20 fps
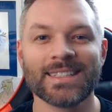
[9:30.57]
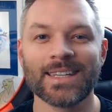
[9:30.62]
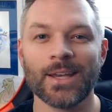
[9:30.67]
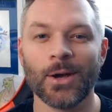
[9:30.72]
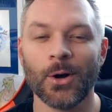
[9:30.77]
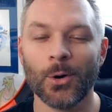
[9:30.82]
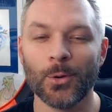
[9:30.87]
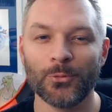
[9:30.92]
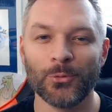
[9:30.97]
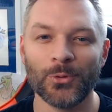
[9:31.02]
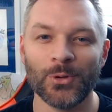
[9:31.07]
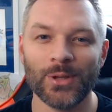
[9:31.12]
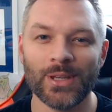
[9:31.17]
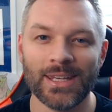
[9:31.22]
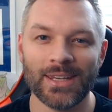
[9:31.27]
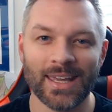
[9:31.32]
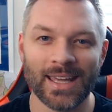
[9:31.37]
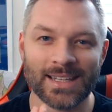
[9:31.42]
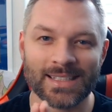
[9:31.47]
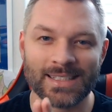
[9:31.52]
Hopefully you
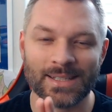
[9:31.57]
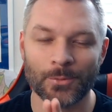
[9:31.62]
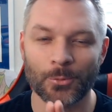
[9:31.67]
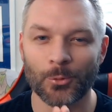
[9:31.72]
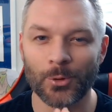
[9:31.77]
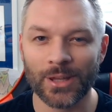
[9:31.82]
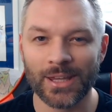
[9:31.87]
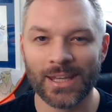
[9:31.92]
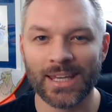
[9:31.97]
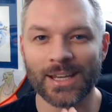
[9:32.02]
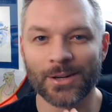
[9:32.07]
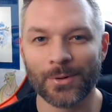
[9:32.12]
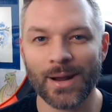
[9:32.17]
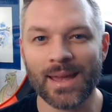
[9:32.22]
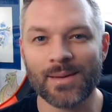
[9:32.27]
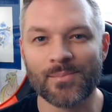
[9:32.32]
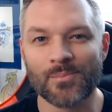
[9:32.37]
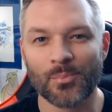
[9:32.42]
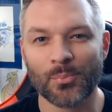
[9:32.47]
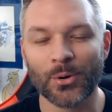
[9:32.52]
get some really
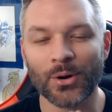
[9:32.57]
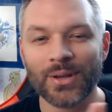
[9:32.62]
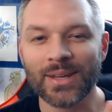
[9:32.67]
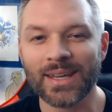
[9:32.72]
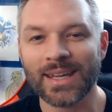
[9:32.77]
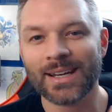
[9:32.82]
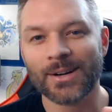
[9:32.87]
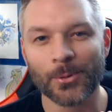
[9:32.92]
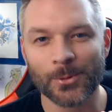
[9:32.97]
great Brilliant